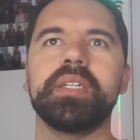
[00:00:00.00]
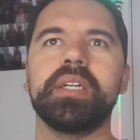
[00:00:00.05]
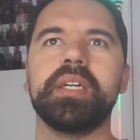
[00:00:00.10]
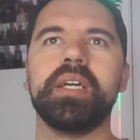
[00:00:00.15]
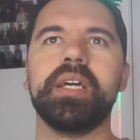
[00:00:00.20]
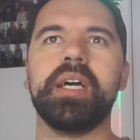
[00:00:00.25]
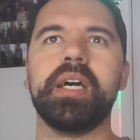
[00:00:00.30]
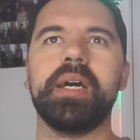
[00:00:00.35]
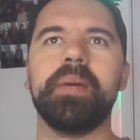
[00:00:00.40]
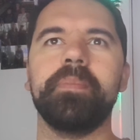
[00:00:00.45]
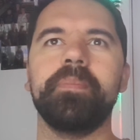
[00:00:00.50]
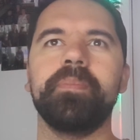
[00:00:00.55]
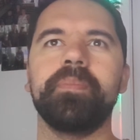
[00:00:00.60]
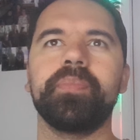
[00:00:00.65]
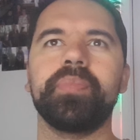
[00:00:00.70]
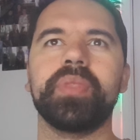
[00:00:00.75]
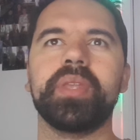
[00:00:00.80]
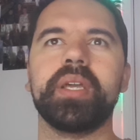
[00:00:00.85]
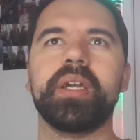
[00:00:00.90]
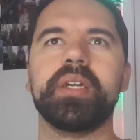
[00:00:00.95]
Um,
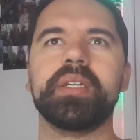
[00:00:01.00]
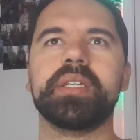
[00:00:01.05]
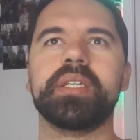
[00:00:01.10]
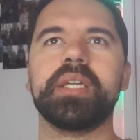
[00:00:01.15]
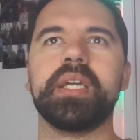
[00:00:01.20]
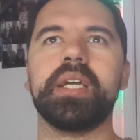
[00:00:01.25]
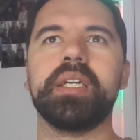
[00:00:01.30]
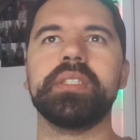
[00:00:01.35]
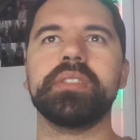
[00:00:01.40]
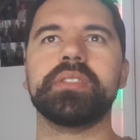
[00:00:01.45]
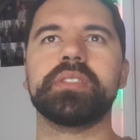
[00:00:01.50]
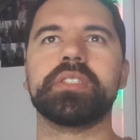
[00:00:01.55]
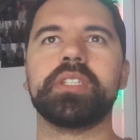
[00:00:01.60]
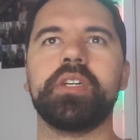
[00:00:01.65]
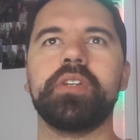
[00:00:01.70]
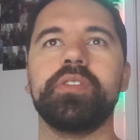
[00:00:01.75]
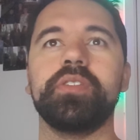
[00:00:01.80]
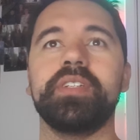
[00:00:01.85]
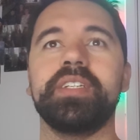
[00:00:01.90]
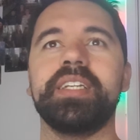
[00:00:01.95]
okay,
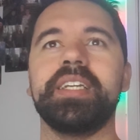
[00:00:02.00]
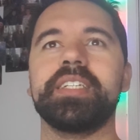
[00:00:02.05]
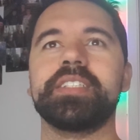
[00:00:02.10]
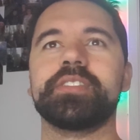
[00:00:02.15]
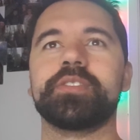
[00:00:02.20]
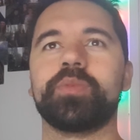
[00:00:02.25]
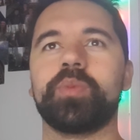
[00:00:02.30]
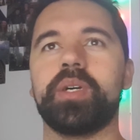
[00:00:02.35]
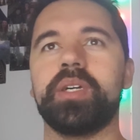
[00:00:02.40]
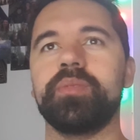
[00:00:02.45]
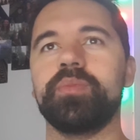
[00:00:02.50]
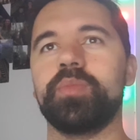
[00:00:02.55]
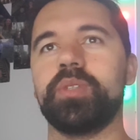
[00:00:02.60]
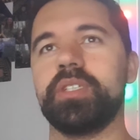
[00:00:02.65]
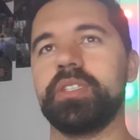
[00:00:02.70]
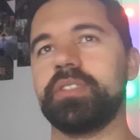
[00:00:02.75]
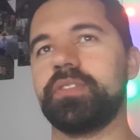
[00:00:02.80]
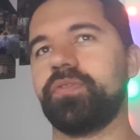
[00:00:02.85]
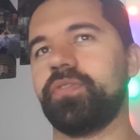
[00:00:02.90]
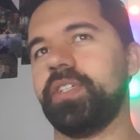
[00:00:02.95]
so next one
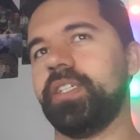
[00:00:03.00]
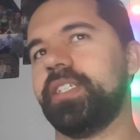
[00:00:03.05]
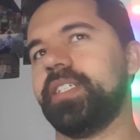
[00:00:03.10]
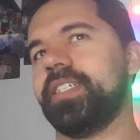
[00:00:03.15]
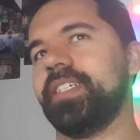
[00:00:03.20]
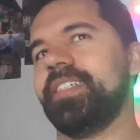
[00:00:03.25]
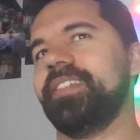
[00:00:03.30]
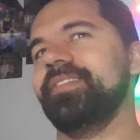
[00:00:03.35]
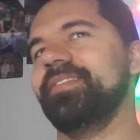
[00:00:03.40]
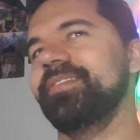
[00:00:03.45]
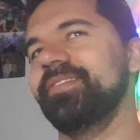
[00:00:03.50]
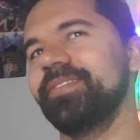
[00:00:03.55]
was Fika.